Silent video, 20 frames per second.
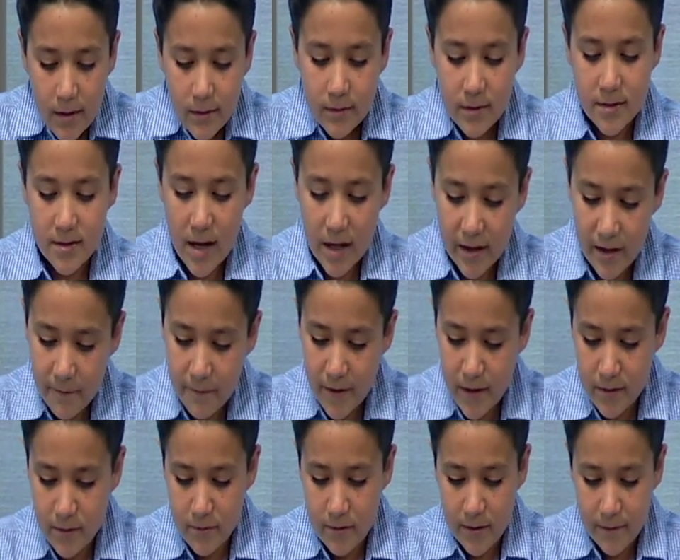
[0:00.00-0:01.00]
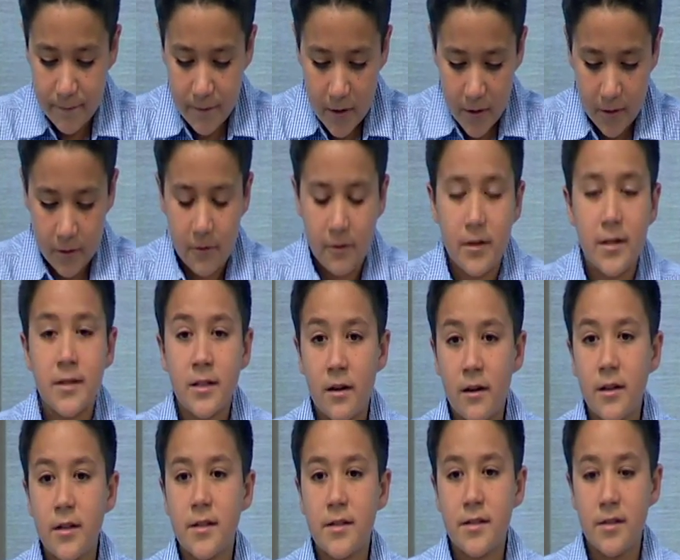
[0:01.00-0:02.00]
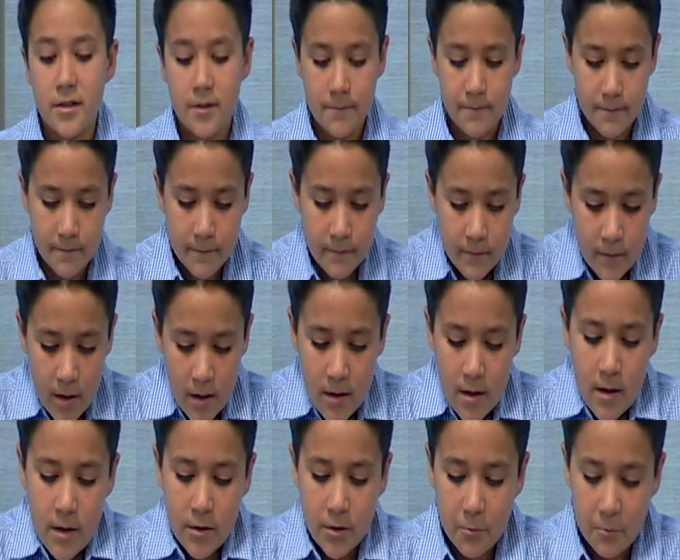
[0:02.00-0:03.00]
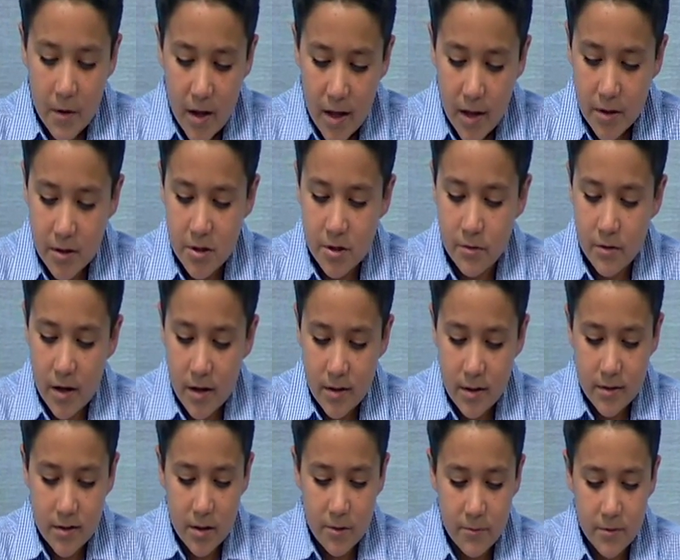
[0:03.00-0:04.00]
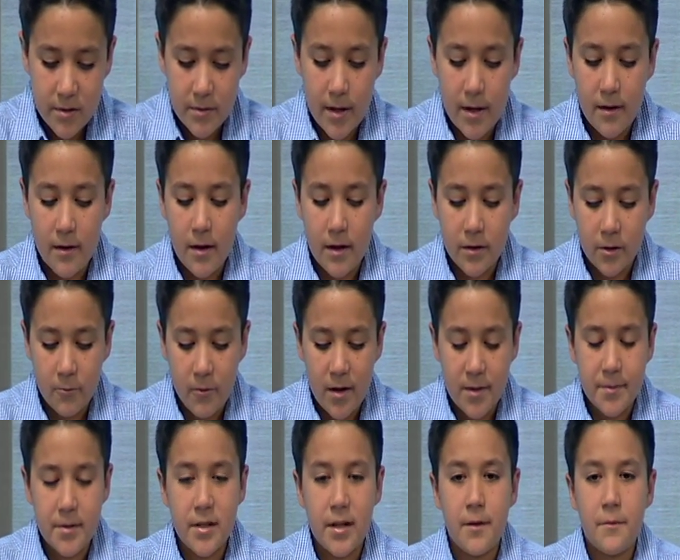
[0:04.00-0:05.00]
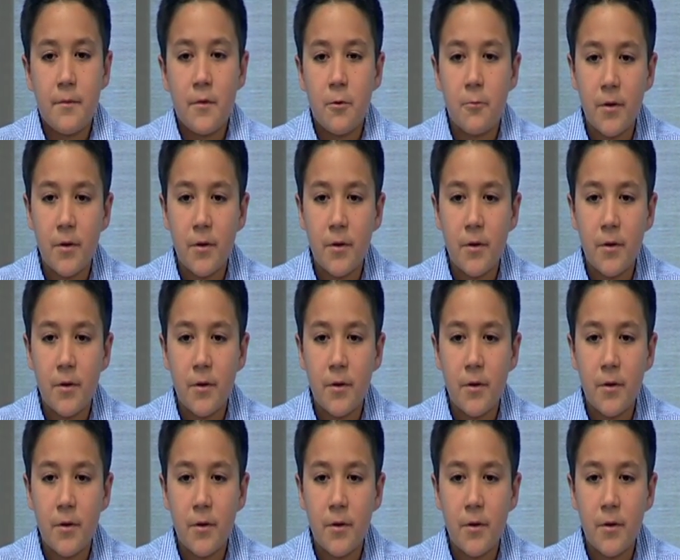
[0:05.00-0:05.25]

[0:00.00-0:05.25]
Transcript: The second value I follow is honesty. The way I showed honesty was at the YMCA.